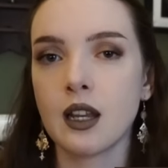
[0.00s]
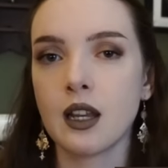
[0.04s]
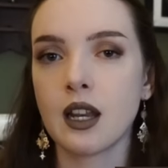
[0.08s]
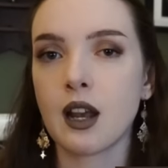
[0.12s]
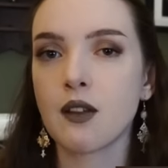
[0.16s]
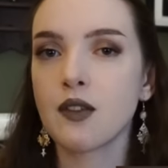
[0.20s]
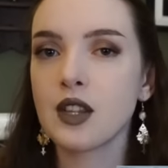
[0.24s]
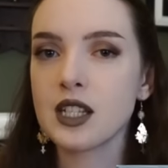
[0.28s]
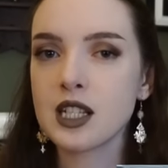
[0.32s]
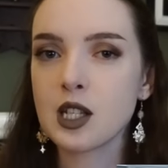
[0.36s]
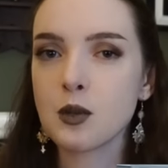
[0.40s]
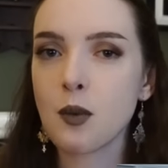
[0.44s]
Now,
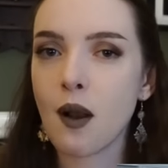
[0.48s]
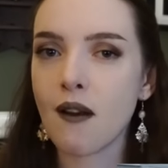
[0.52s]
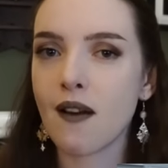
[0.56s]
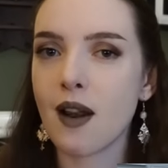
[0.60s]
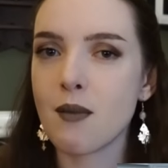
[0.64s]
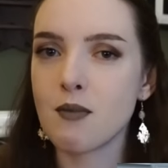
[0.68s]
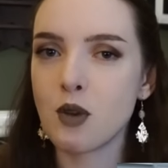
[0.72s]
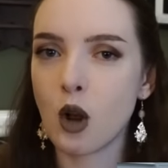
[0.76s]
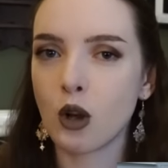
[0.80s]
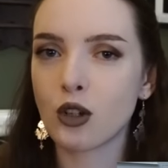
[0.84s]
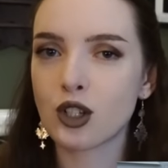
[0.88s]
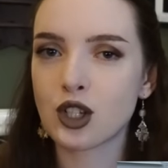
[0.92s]
this is where
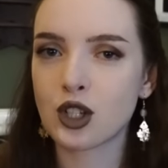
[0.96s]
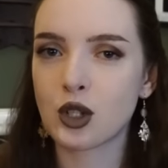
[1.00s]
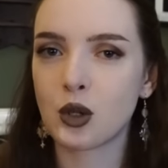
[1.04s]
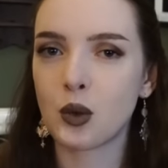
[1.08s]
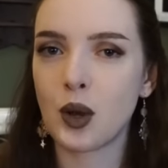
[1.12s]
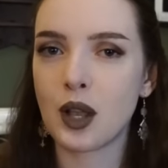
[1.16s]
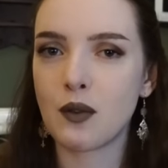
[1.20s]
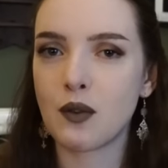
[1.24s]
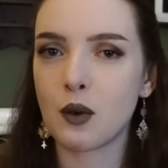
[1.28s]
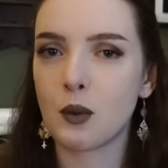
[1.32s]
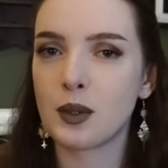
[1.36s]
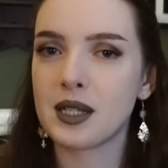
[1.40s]
I'm not sure
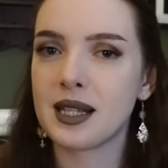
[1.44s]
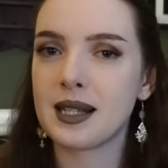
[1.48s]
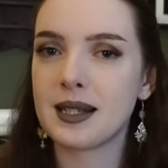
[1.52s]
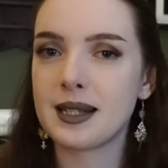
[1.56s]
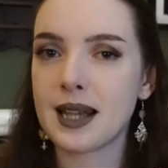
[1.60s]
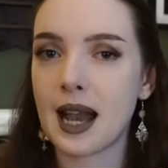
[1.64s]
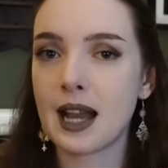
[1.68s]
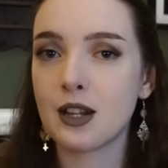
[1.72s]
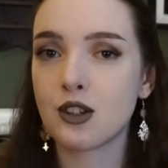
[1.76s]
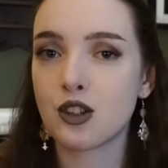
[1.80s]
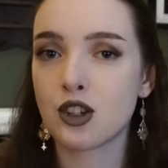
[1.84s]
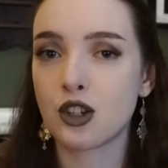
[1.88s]
if it was
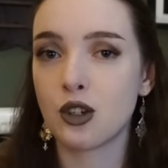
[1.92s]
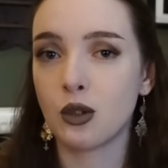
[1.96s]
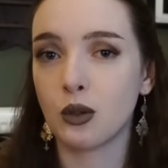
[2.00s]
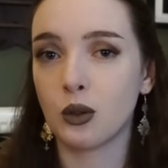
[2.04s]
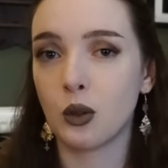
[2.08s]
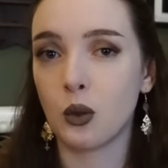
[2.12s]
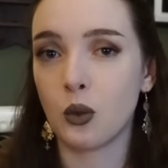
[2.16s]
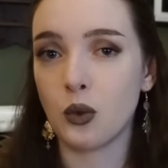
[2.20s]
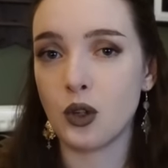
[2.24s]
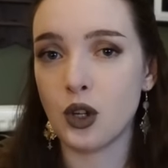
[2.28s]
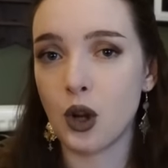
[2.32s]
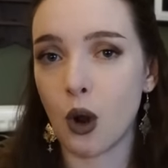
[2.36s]
intentional
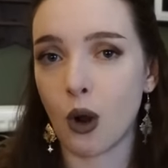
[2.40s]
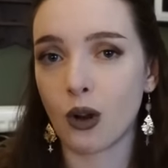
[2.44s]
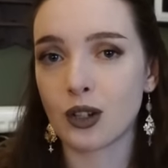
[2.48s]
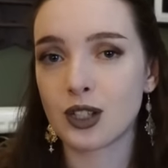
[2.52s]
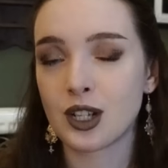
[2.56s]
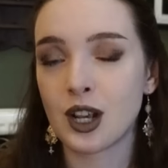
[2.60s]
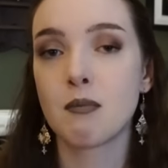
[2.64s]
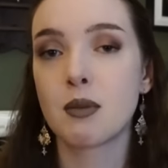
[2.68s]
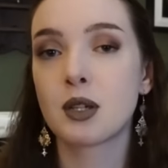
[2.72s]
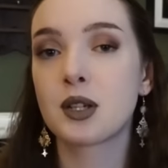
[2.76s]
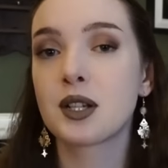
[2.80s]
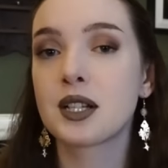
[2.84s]
or not,
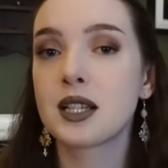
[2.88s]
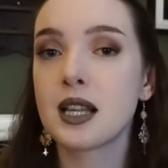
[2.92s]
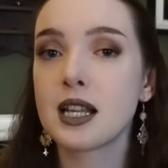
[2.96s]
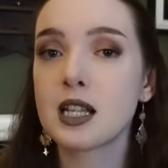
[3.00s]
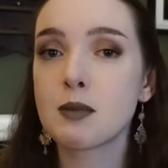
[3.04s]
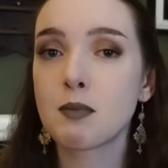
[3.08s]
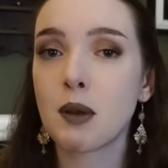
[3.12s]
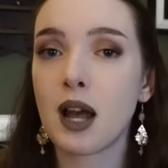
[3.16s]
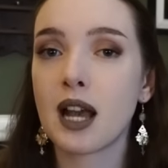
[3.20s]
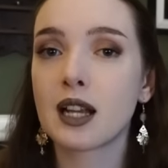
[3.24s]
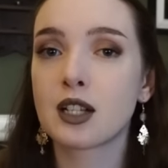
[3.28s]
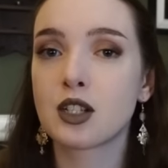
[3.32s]
because this
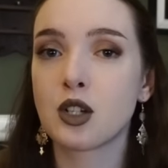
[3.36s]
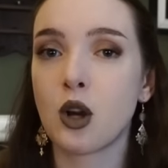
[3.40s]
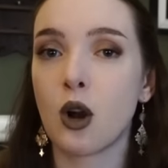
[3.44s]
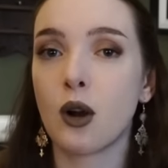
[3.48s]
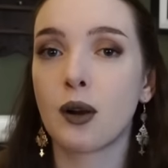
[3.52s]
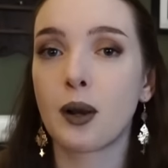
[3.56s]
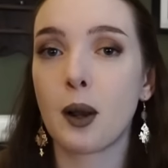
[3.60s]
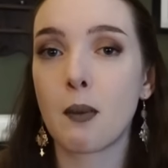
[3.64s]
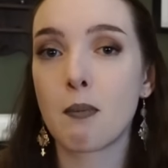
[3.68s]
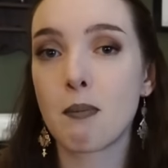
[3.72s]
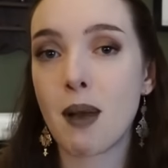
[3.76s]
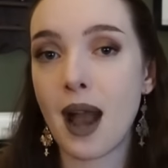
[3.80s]
black
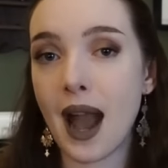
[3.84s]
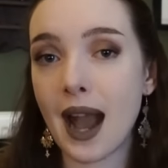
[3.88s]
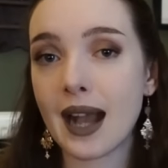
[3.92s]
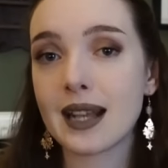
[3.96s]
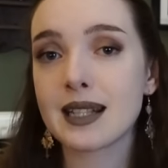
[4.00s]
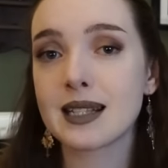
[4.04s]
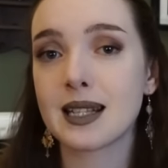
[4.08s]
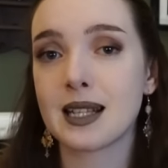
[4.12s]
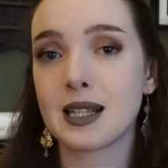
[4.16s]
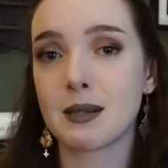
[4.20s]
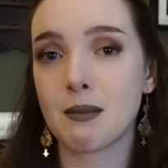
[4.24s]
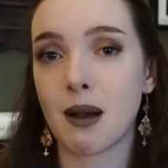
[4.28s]
dog
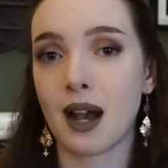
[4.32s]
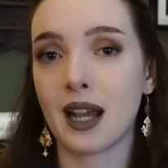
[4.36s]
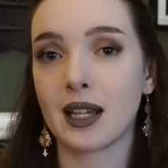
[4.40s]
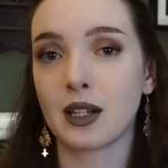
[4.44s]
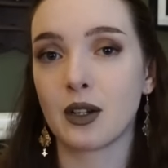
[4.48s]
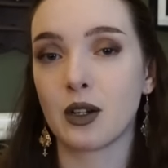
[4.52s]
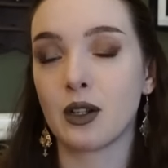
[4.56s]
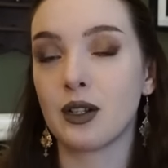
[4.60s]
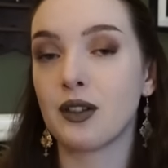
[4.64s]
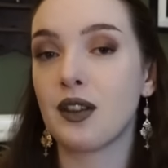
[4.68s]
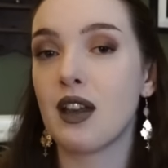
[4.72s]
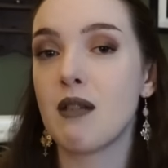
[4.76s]
passes
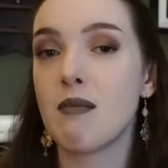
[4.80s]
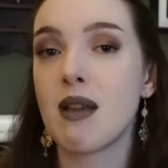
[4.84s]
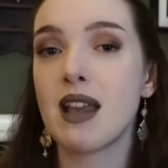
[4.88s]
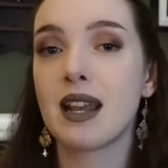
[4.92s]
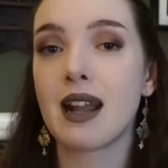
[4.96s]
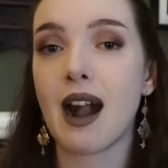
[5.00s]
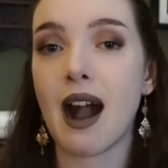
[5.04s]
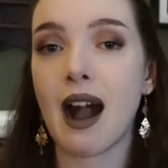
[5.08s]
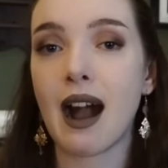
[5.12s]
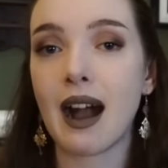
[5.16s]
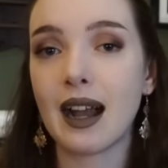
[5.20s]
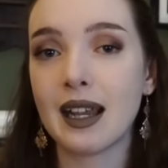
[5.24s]
Michael, they
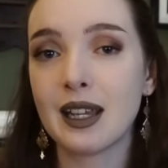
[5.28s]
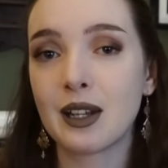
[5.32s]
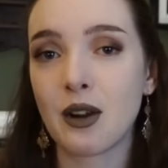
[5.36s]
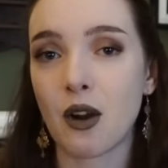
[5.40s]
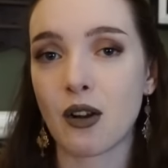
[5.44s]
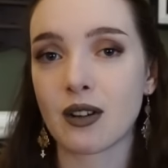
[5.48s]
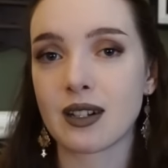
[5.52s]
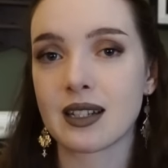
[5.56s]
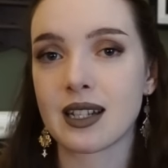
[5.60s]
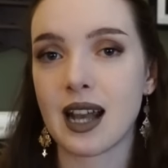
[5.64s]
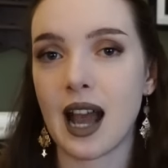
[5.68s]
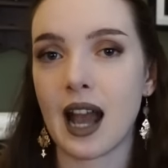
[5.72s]
make eye
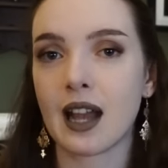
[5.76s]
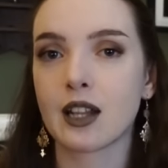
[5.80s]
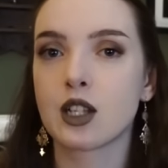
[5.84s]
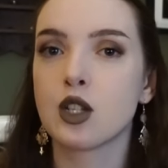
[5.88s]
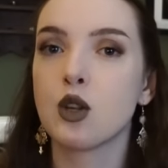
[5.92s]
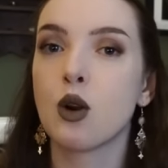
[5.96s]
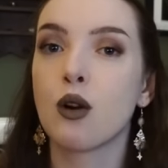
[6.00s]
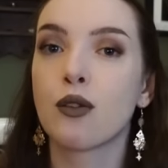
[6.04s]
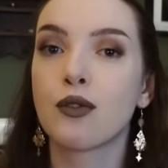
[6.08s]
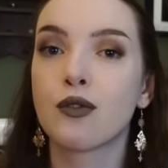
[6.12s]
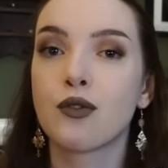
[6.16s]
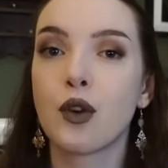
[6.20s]
contact,
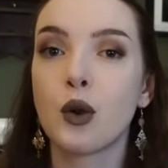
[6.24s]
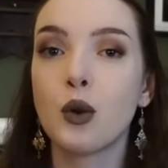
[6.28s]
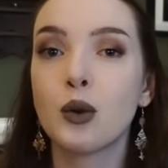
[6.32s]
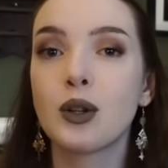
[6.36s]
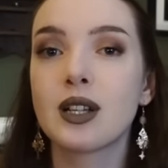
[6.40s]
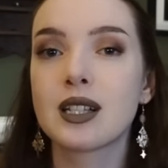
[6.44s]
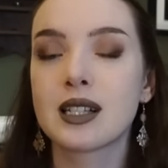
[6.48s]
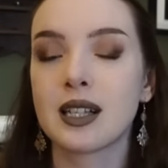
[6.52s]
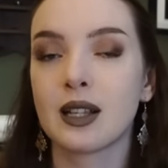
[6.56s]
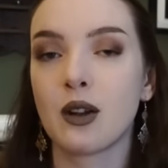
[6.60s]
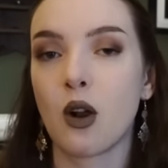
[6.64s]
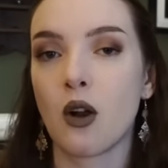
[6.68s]
you're
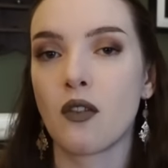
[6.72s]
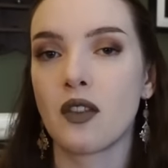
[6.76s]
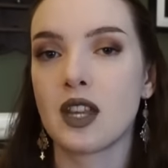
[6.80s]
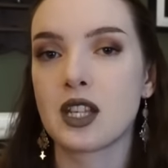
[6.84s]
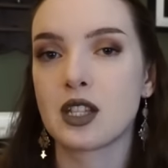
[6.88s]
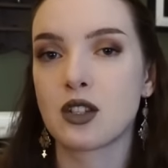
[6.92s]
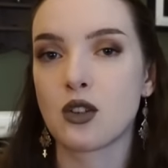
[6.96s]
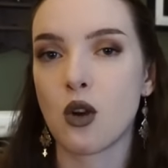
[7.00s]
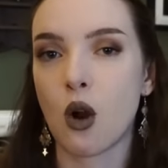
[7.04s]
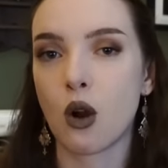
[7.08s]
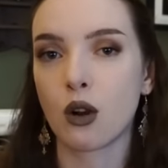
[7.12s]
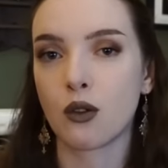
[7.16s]
focusing on
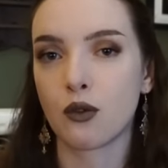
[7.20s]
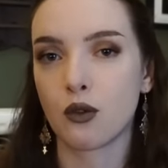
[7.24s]
this dog